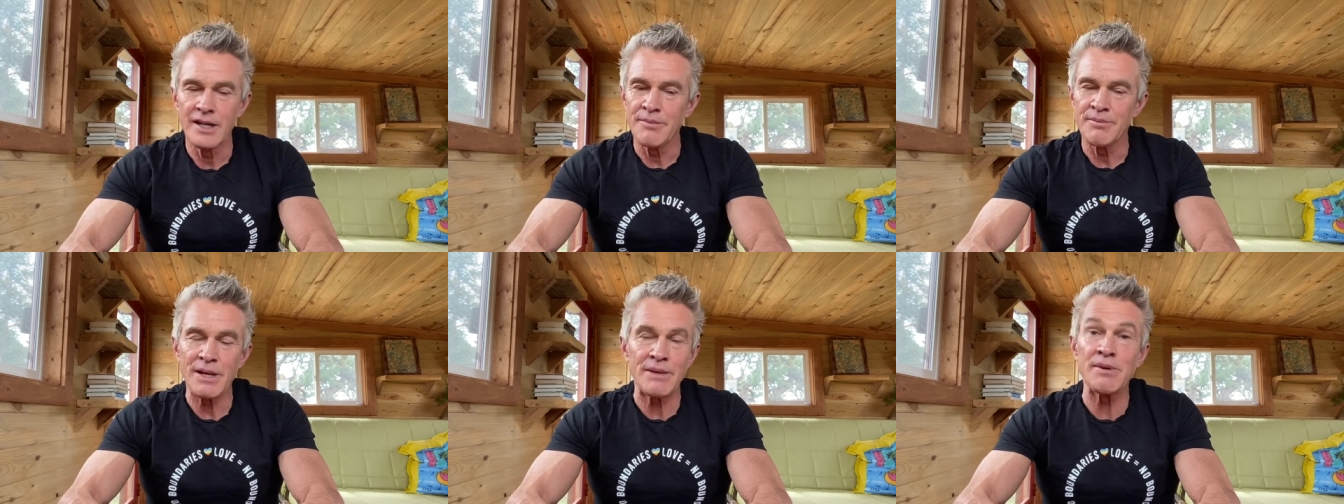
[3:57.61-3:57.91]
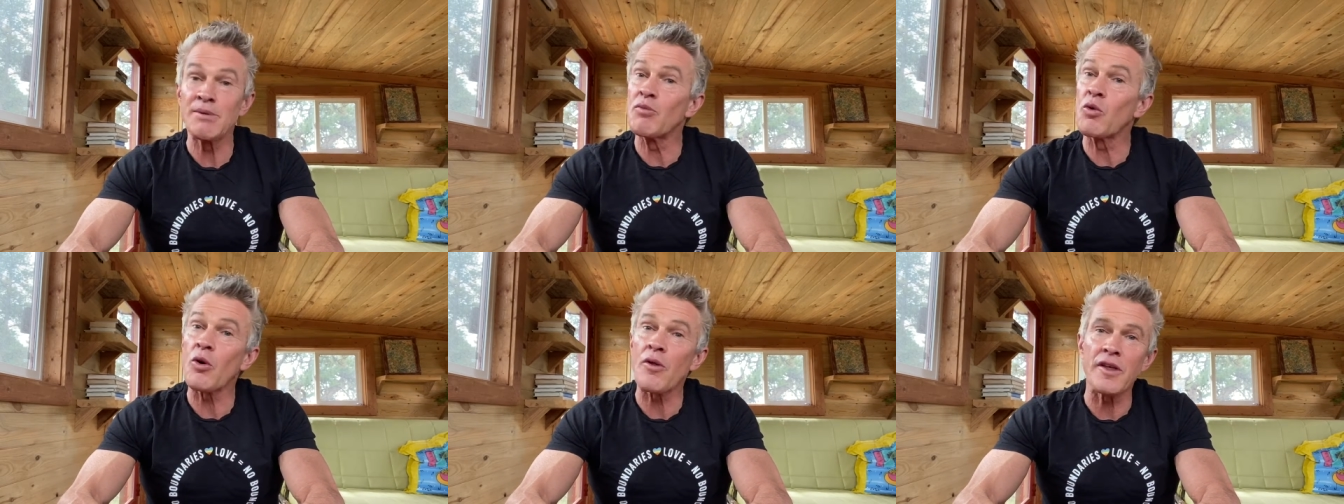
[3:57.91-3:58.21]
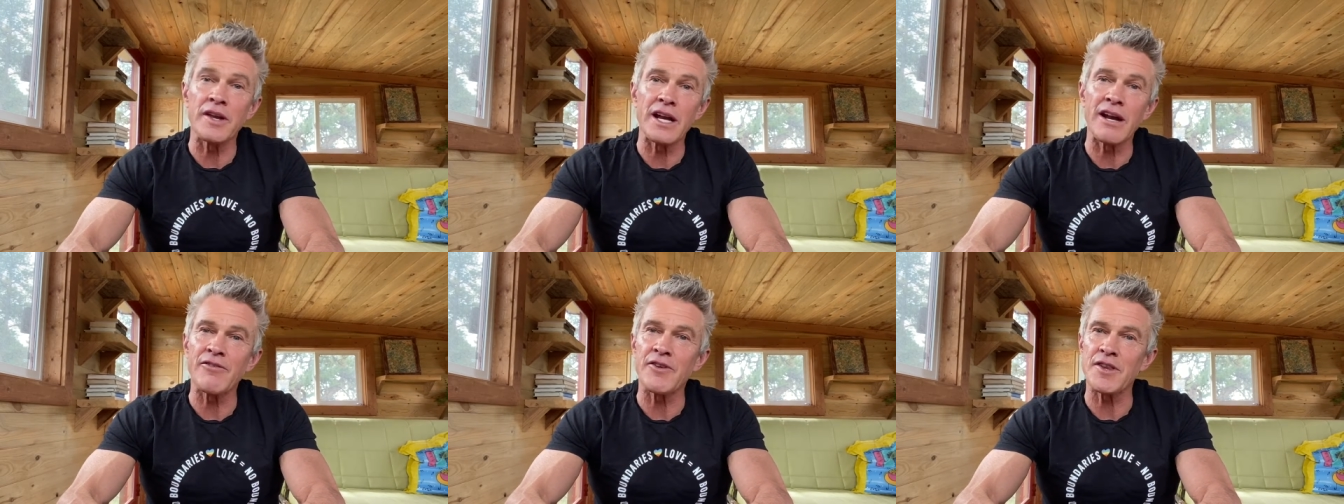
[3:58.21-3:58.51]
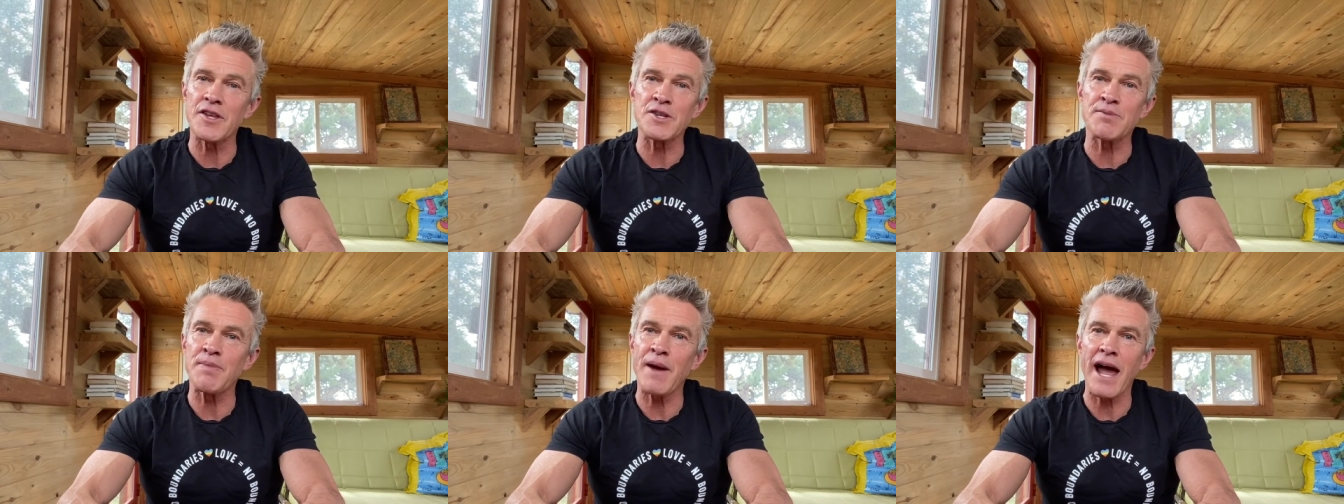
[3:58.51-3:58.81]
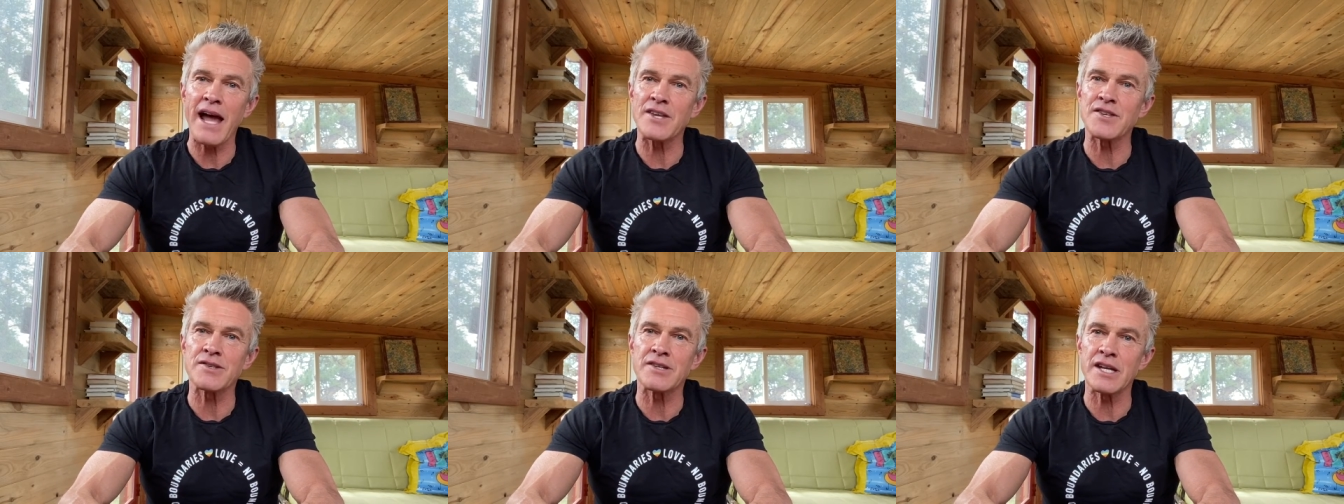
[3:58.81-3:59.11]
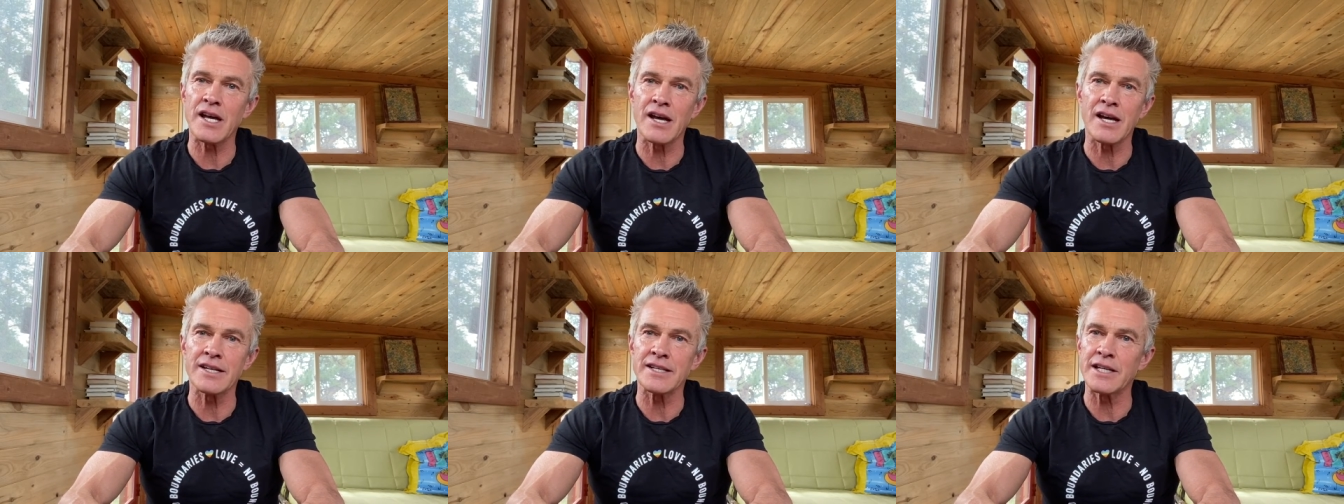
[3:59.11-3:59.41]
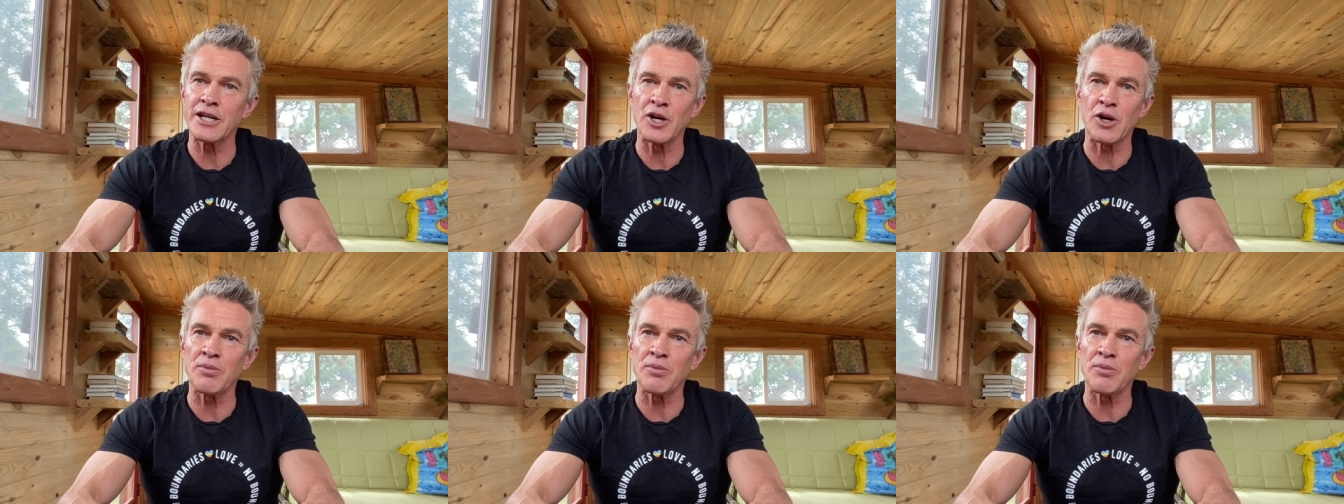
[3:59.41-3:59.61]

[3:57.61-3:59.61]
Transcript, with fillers: maybe more than ever this past year